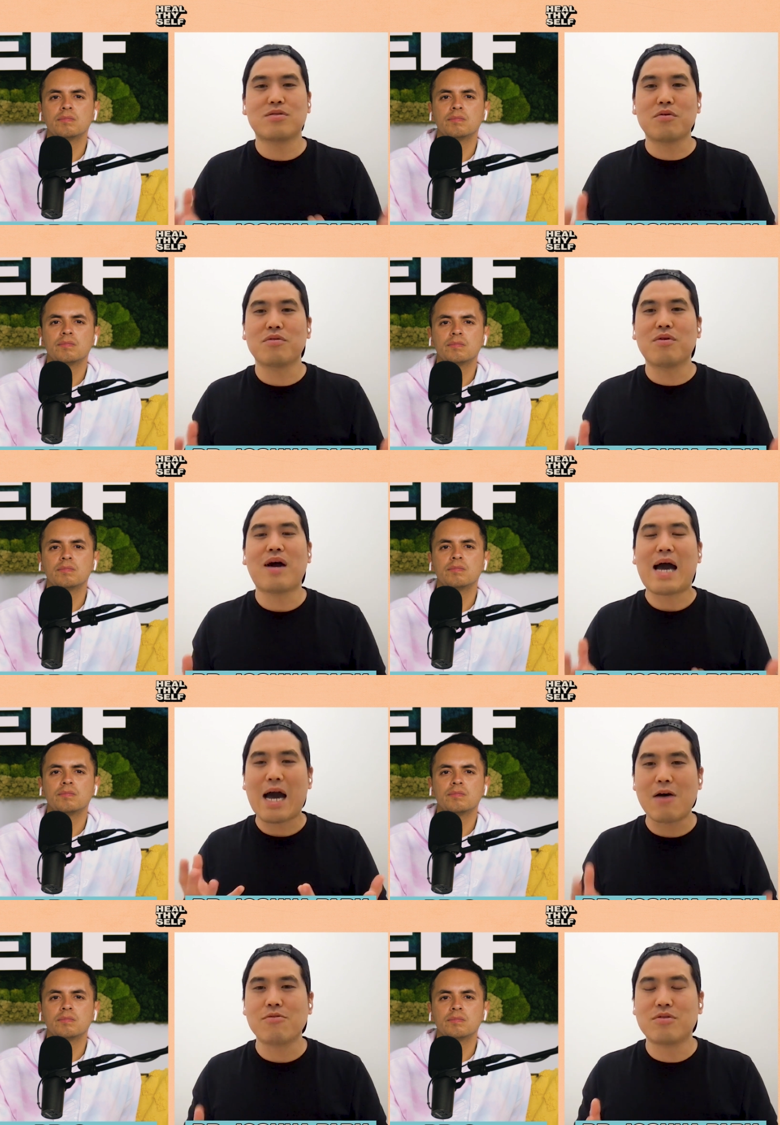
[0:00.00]
Speaker 1: don't know
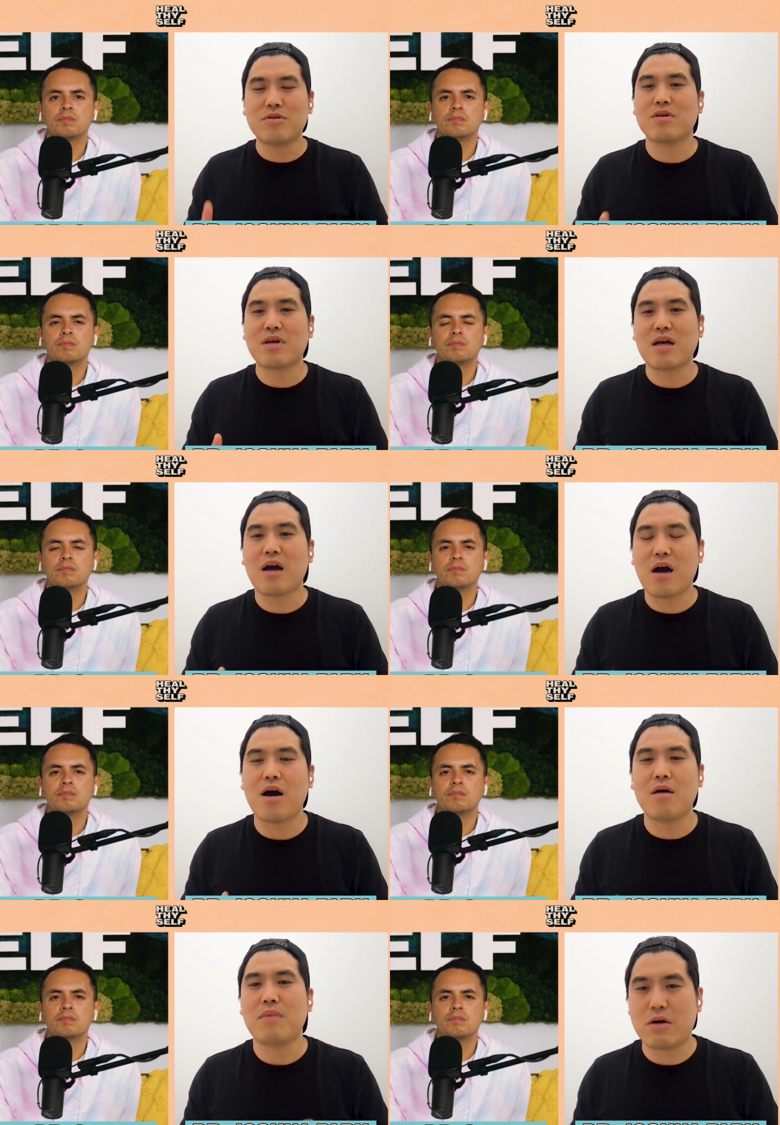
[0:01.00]
how to
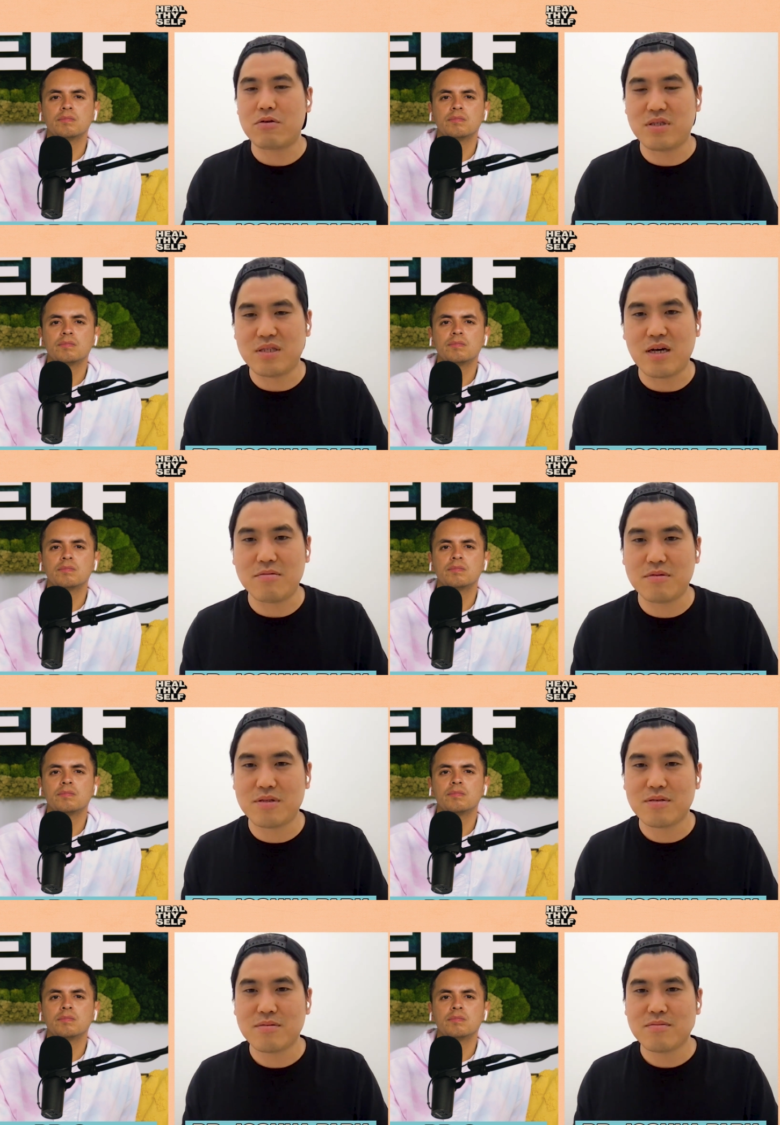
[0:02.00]
calm
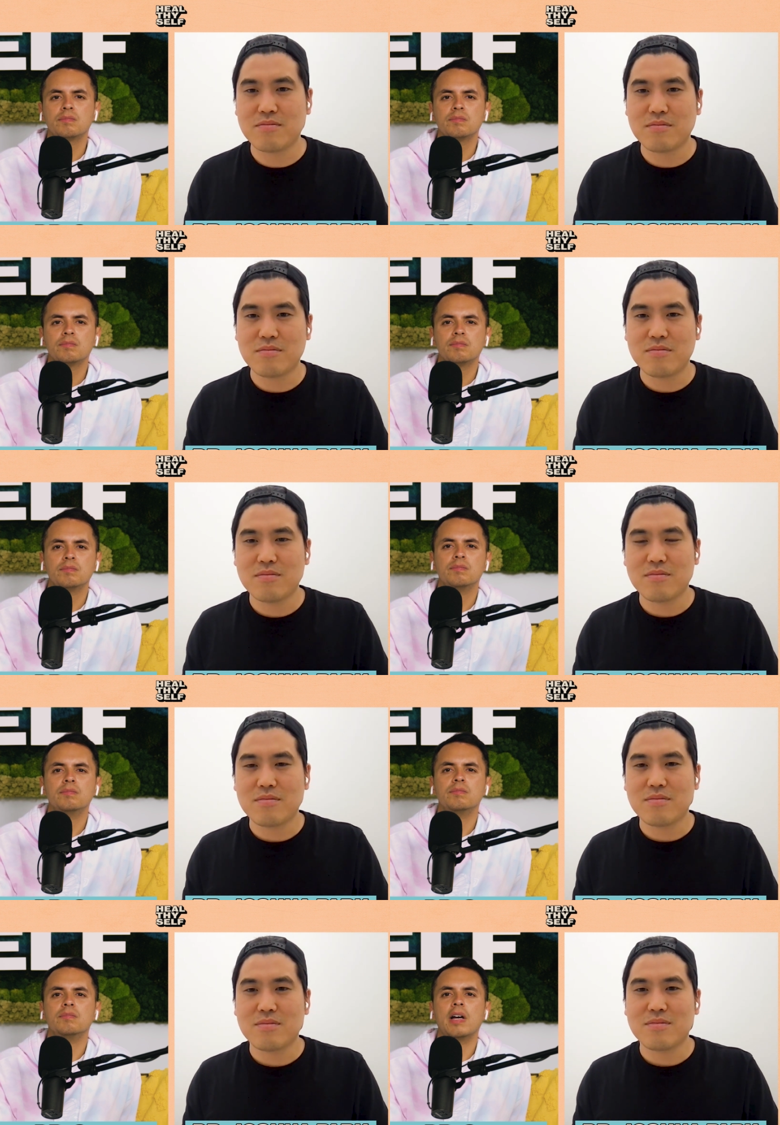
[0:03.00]
ourselves
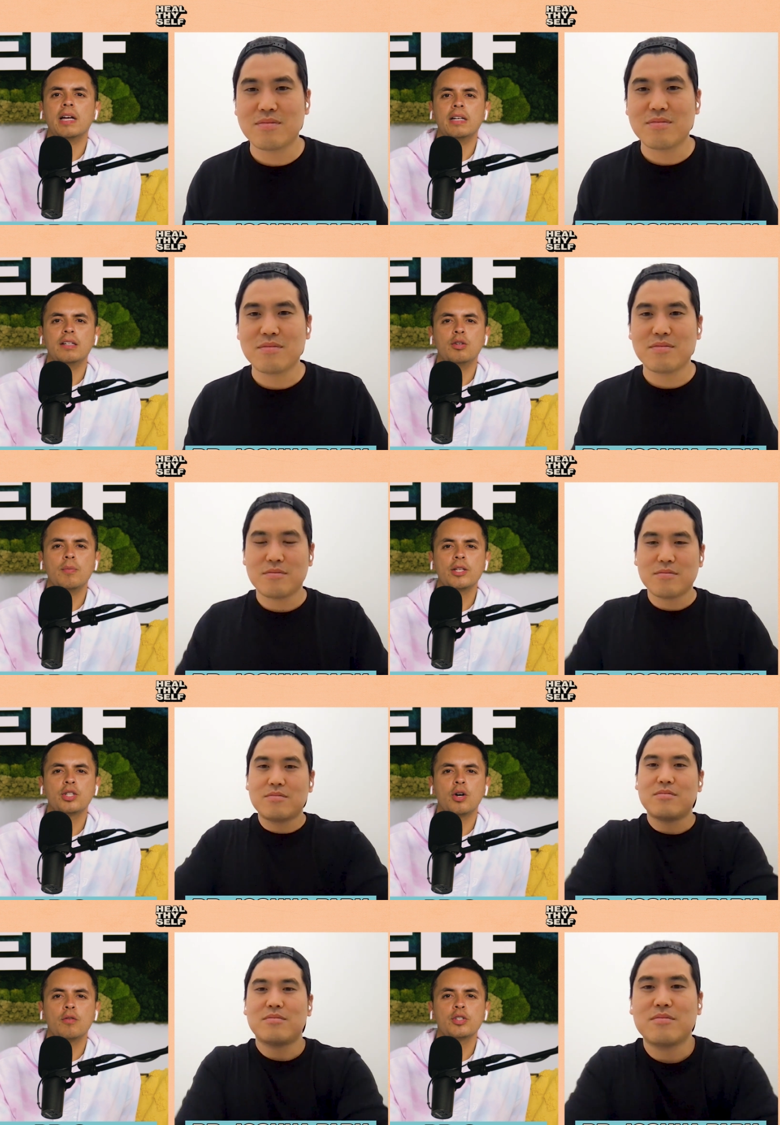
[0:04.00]
Speaker 2: mm. and you
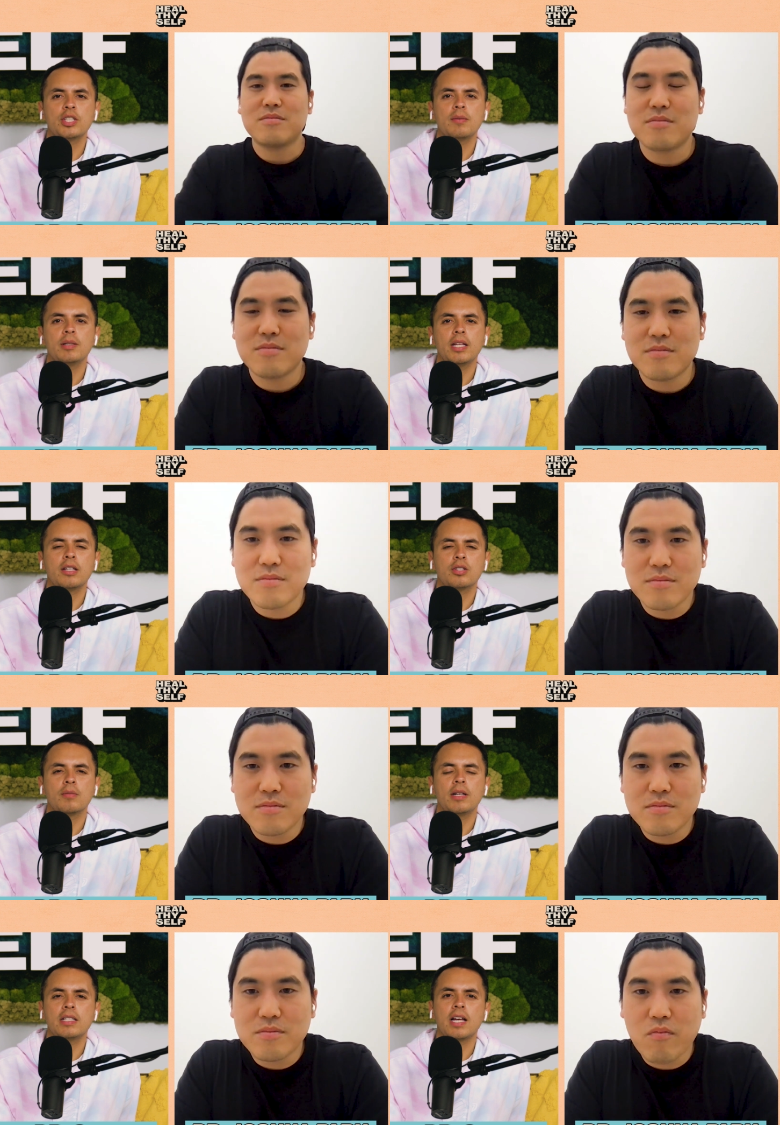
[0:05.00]
mentioned overstimulated so
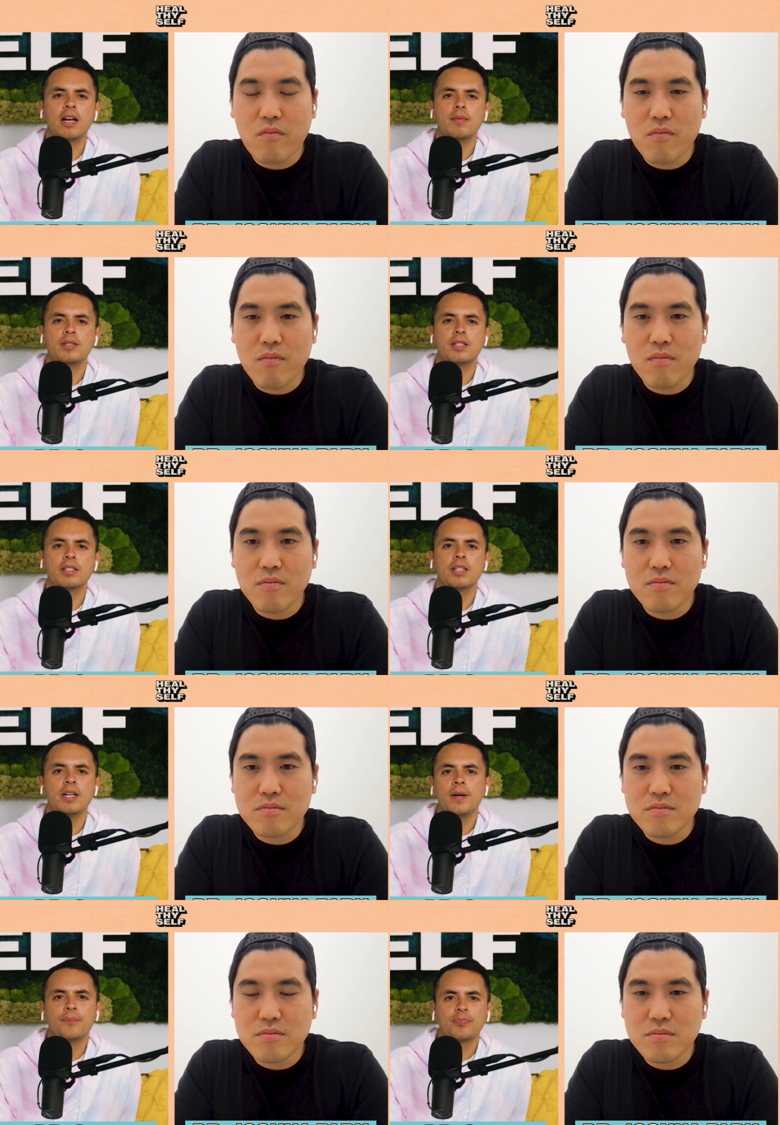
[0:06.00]
many times it's
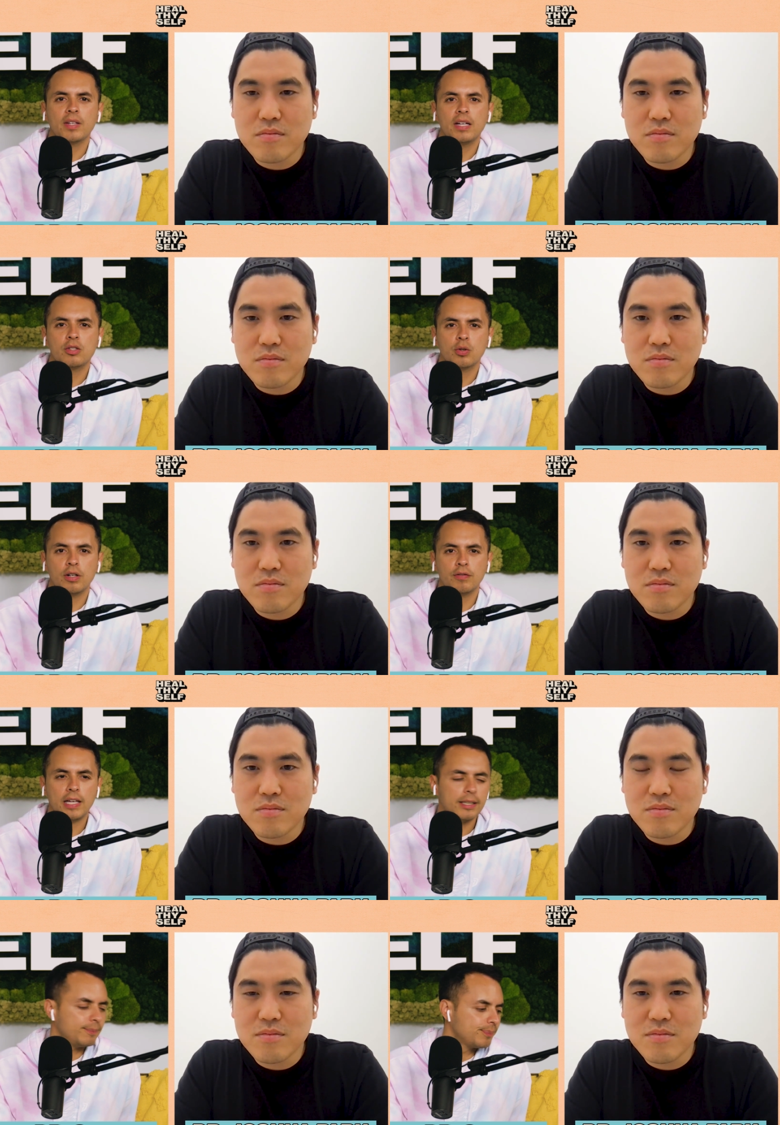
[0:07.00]
it's sort of
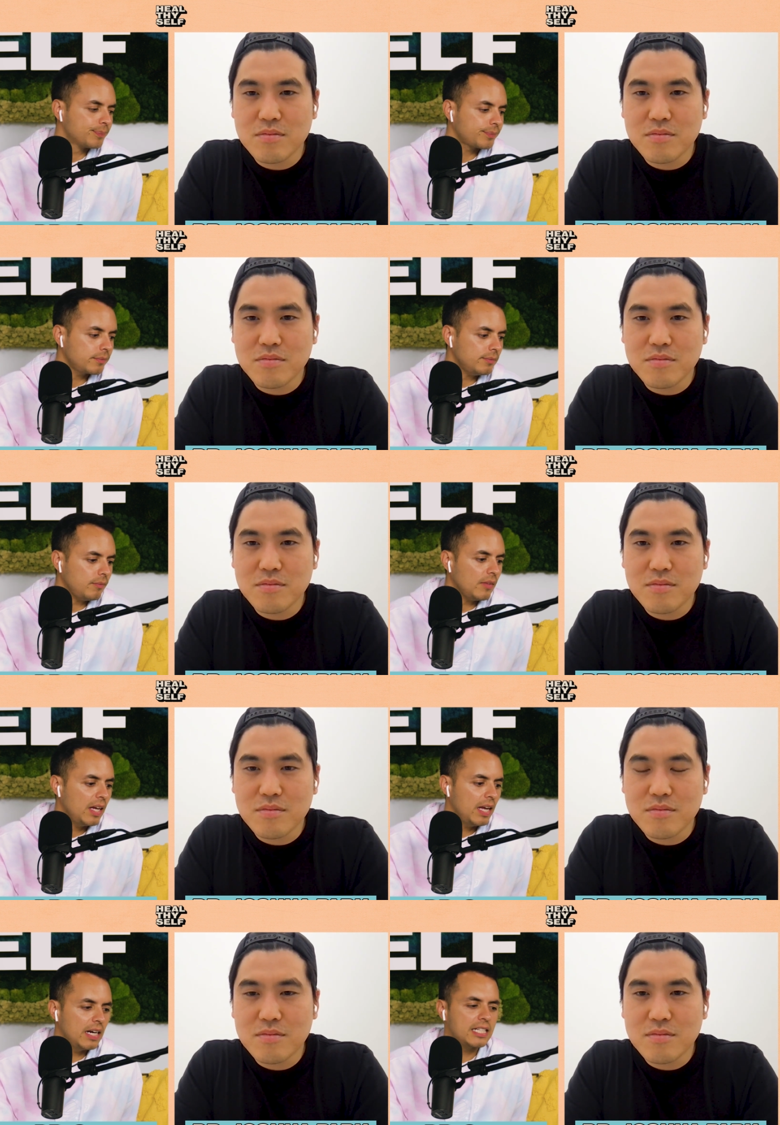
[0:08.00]
like
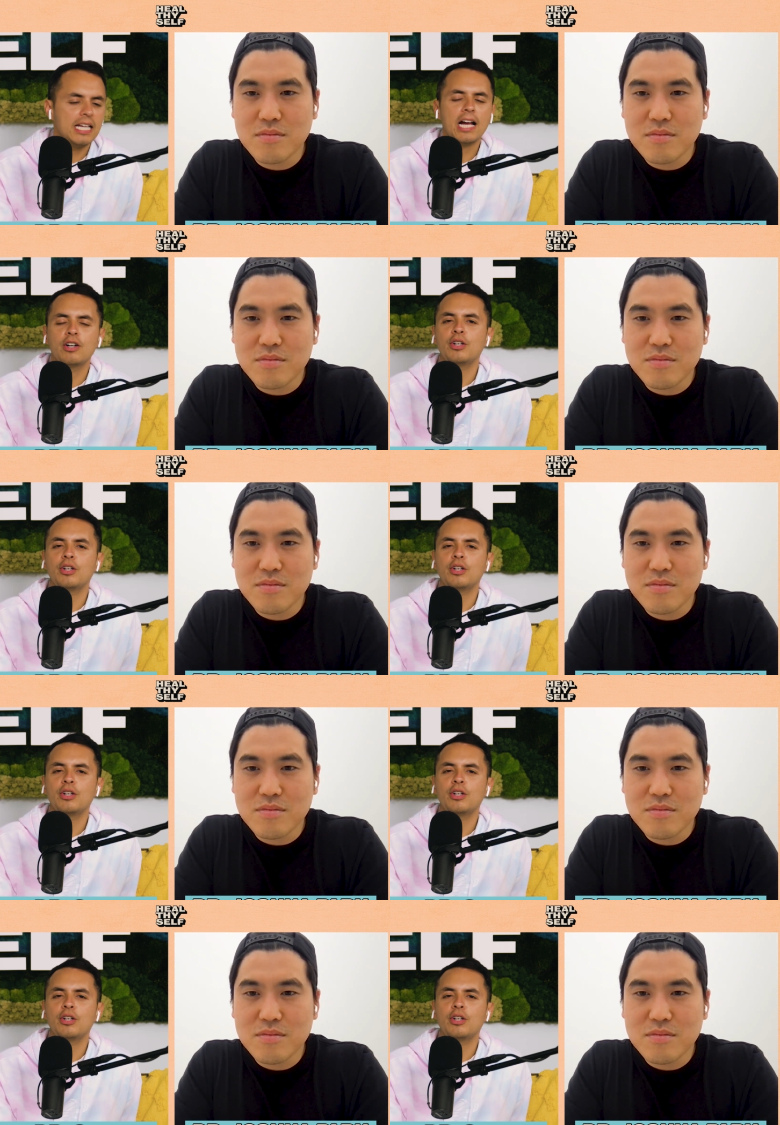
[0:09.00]
a, an attack on